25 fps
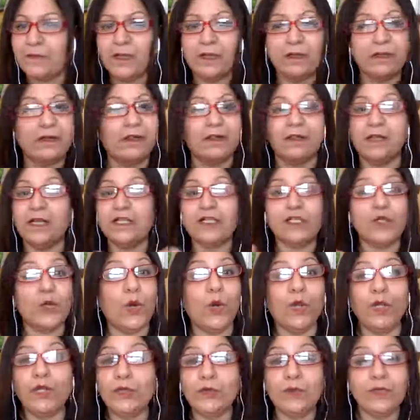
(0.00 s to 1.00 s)
That's
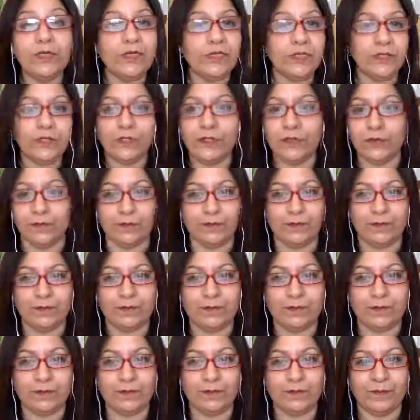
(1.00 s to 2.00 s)
all you need to do.
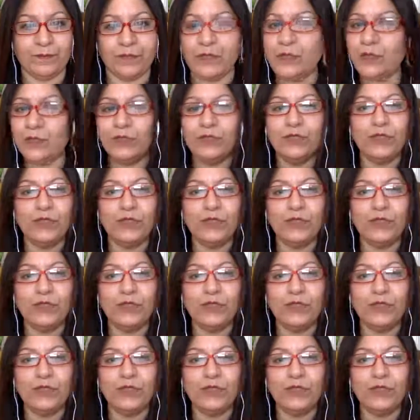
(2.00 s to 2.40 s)
You